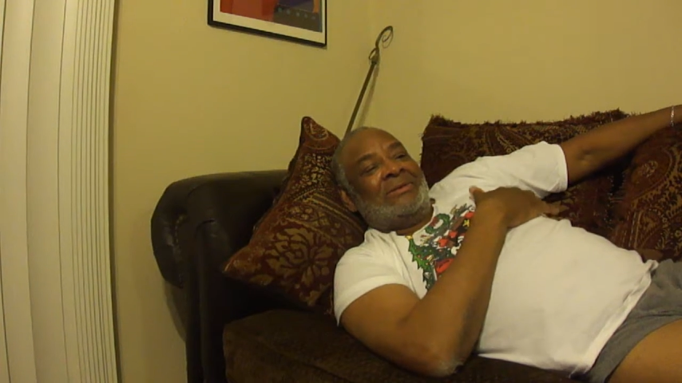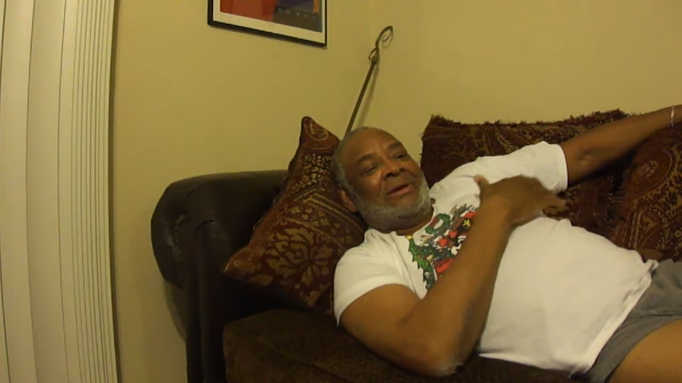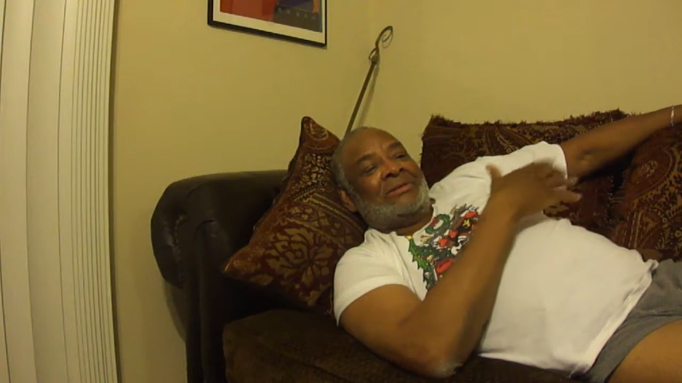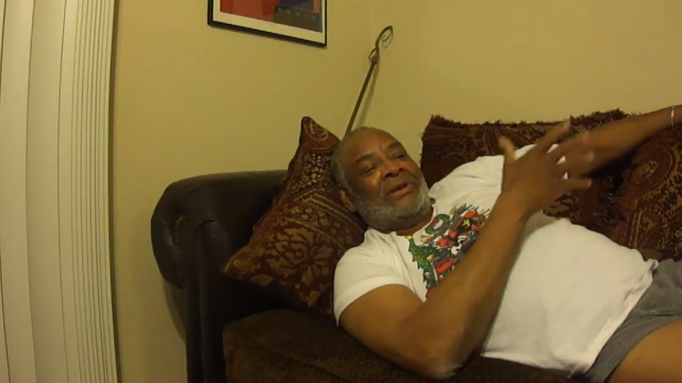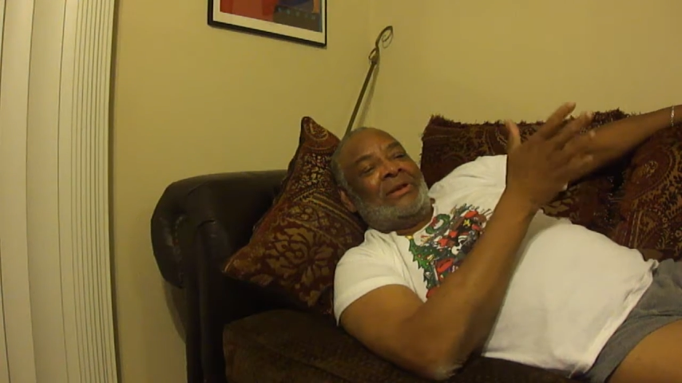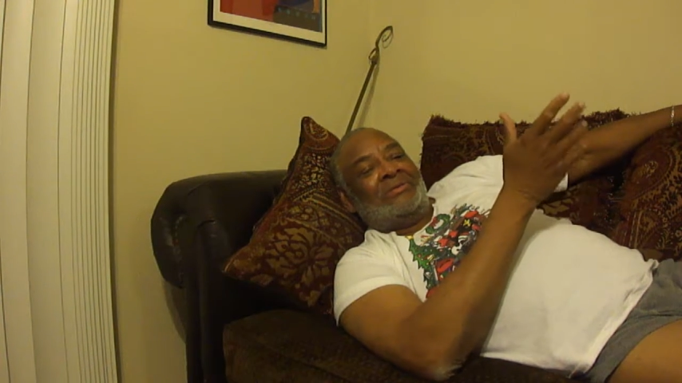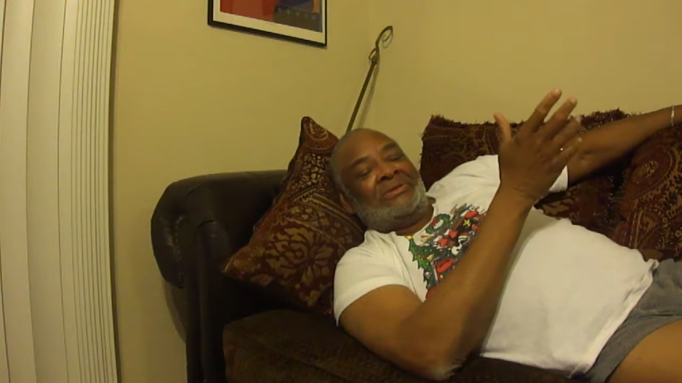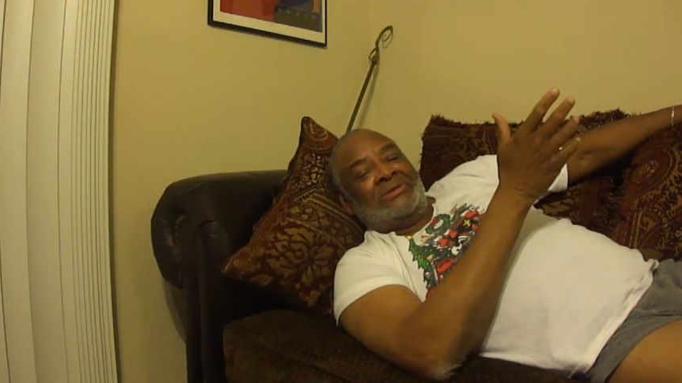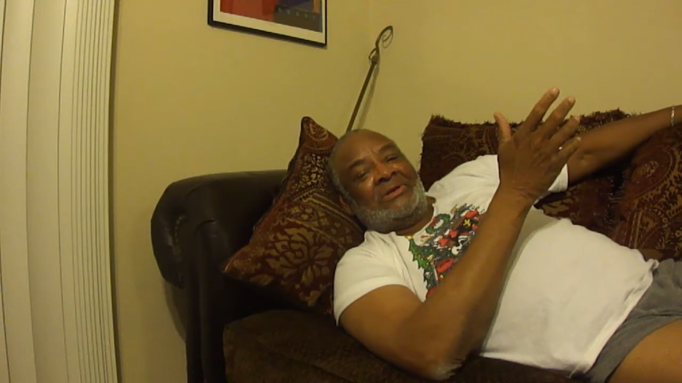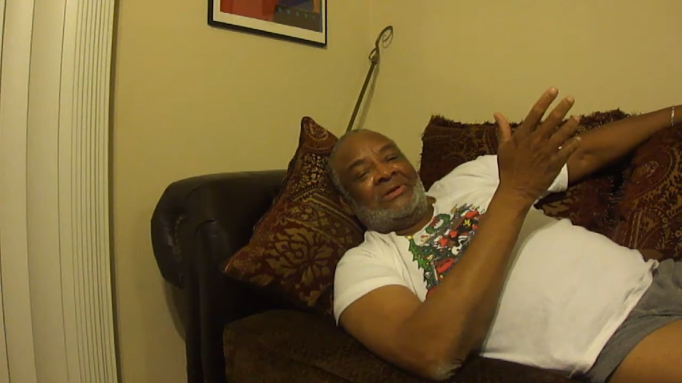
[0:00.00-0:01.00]
I think it
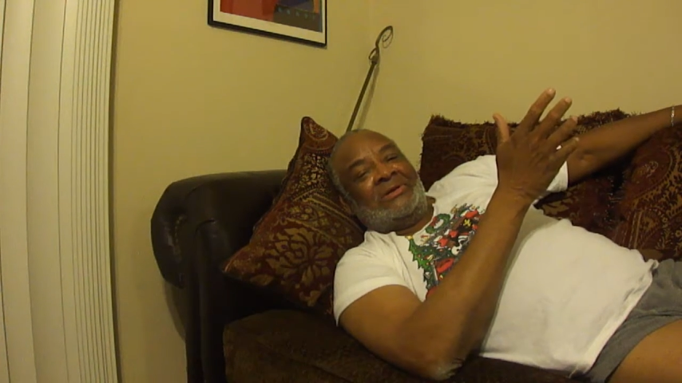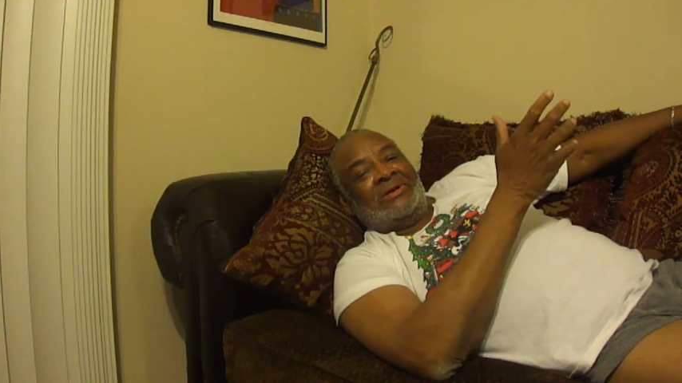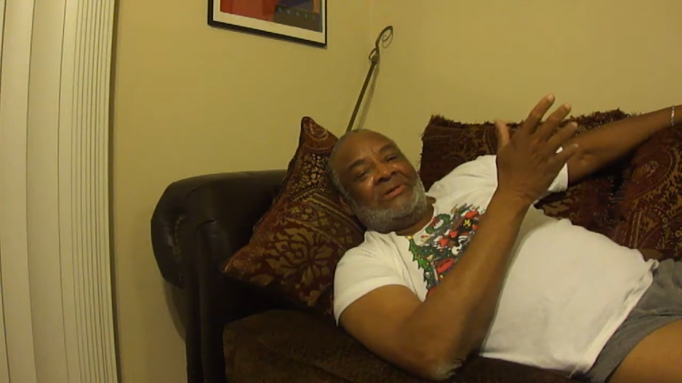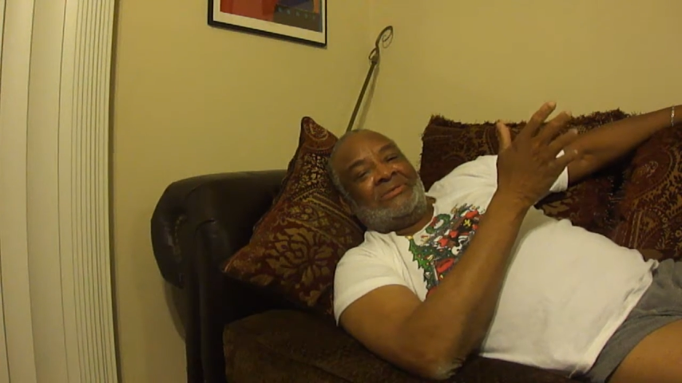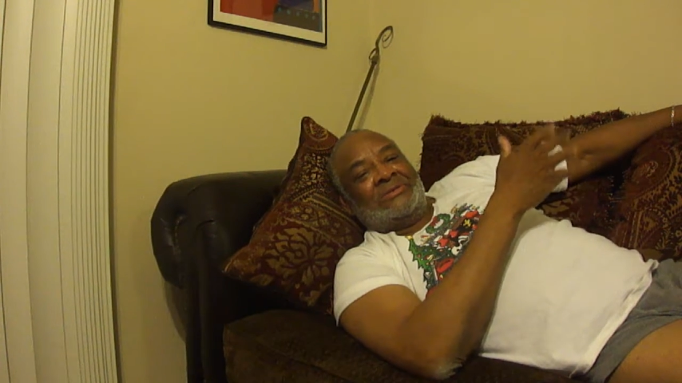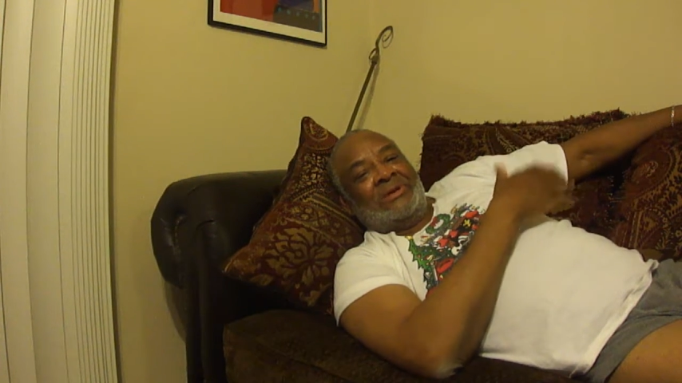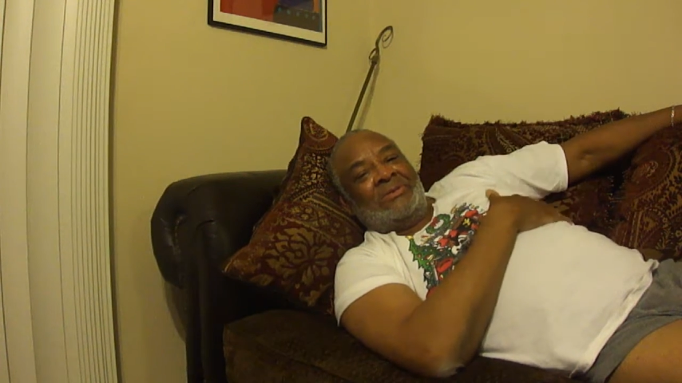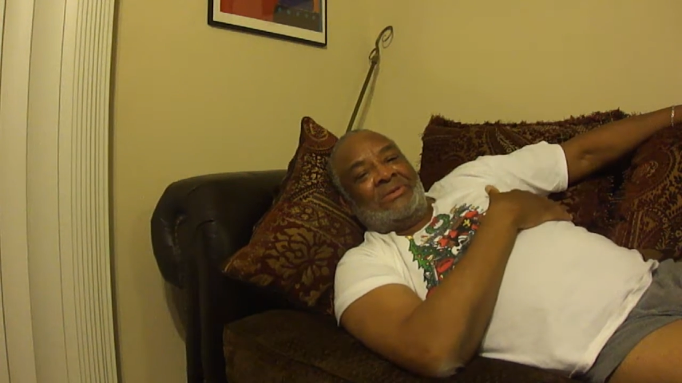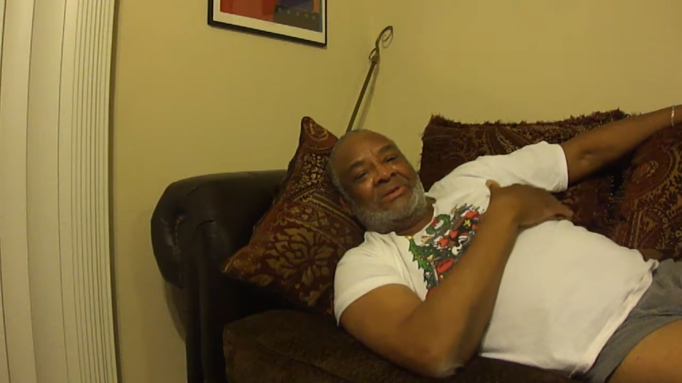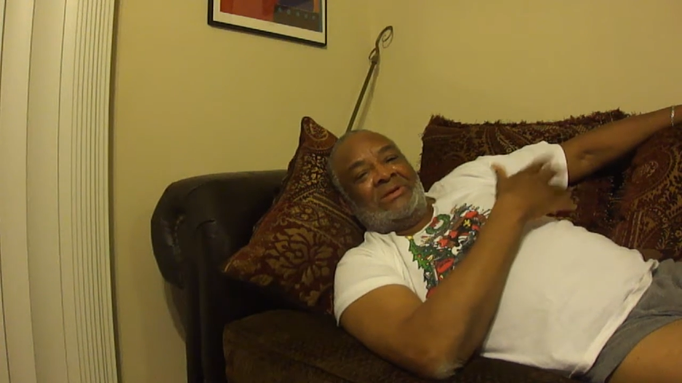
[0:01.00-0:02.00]
was still in the oven. They
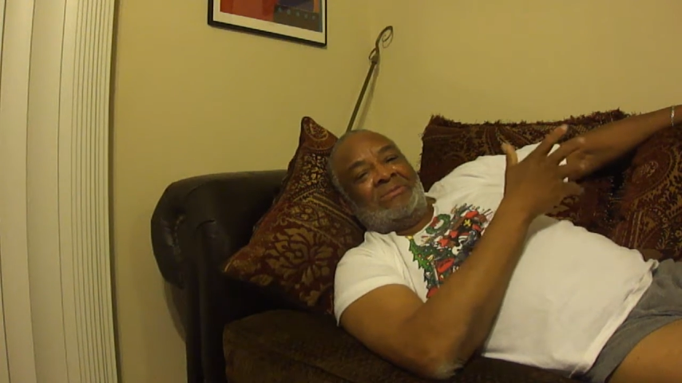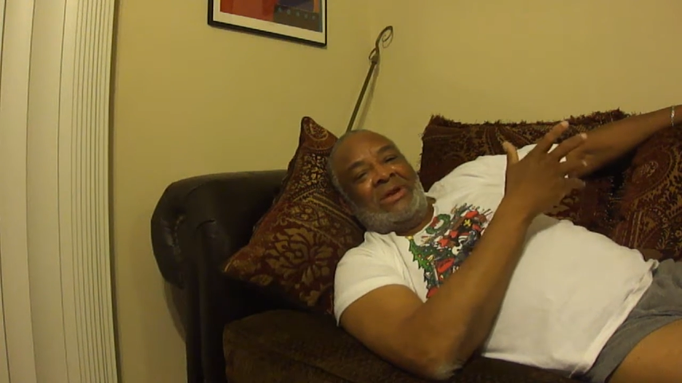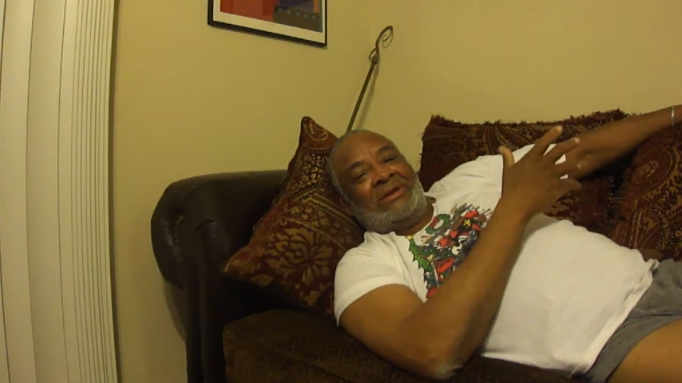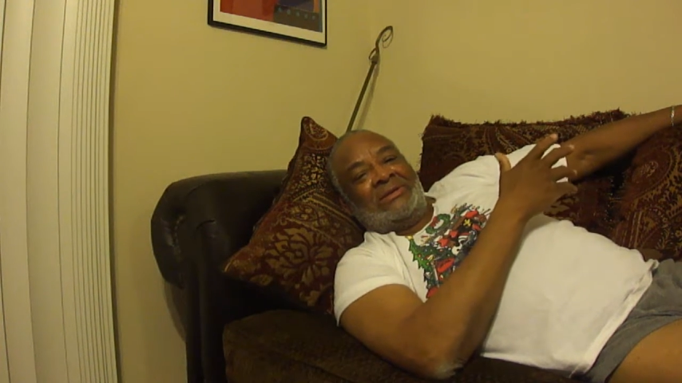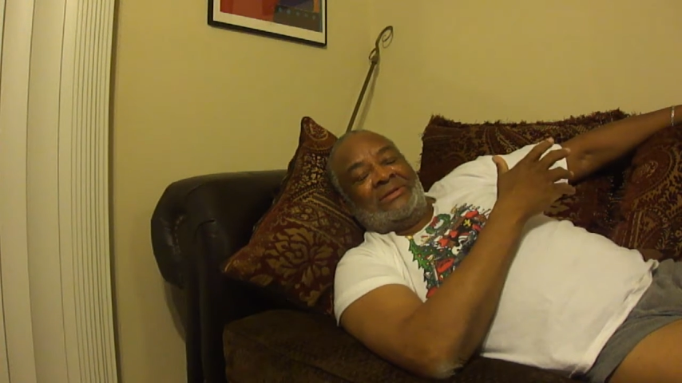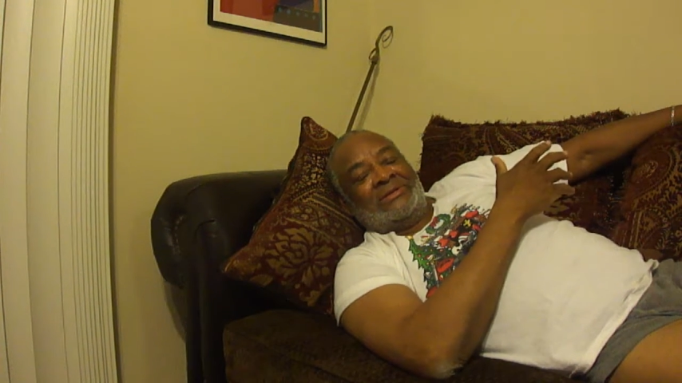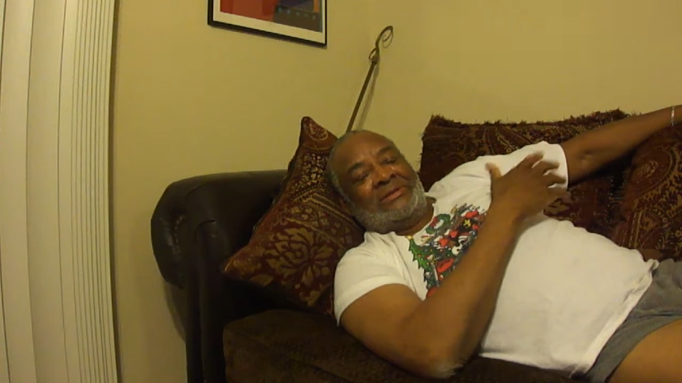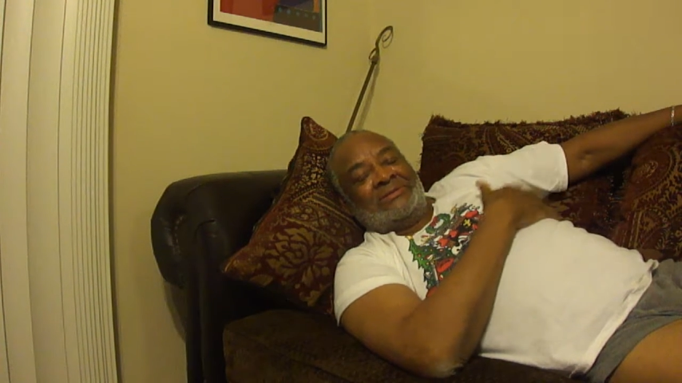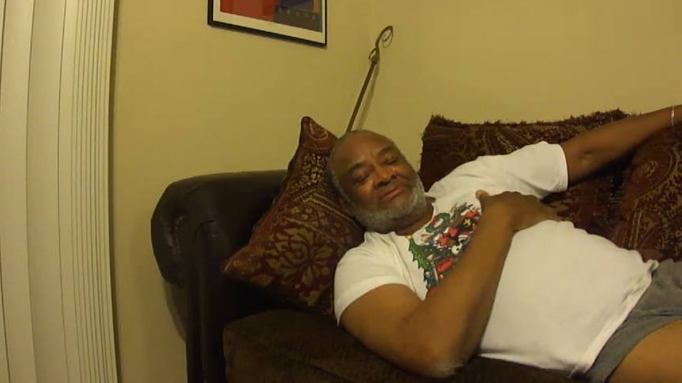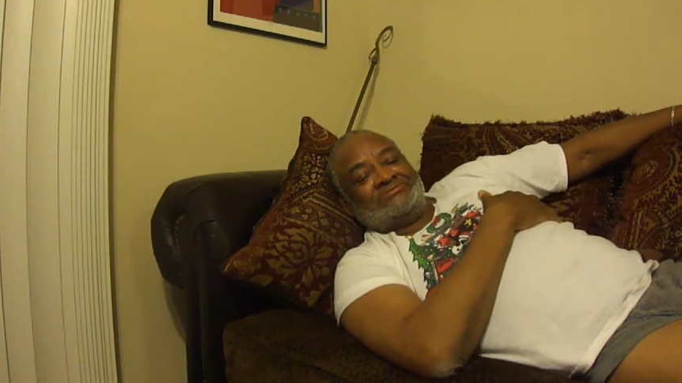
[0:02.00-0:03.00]
were still making this shit.